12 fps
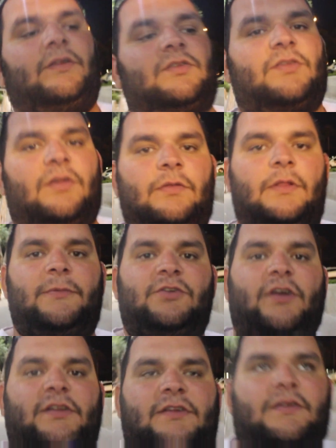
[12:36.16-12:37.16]
It's, let me
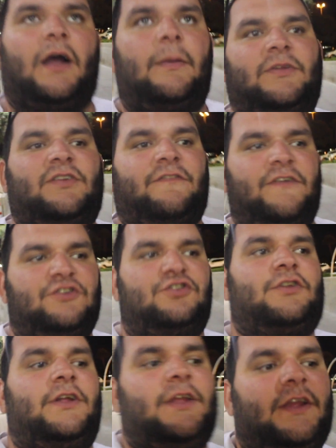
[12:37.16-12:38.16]
check the time. It's
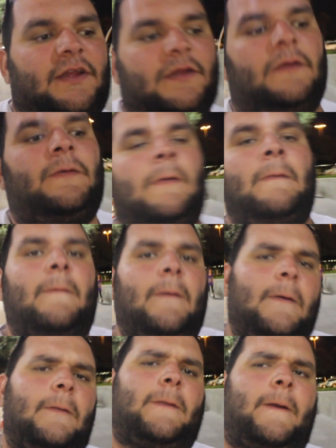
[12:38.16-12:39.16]
officially,
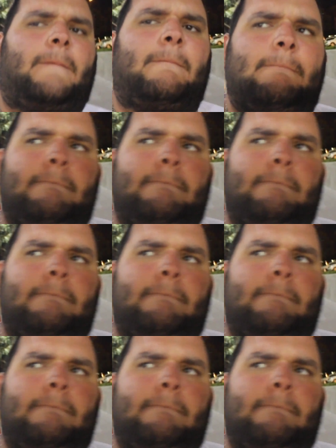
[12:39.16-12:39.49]
hold on.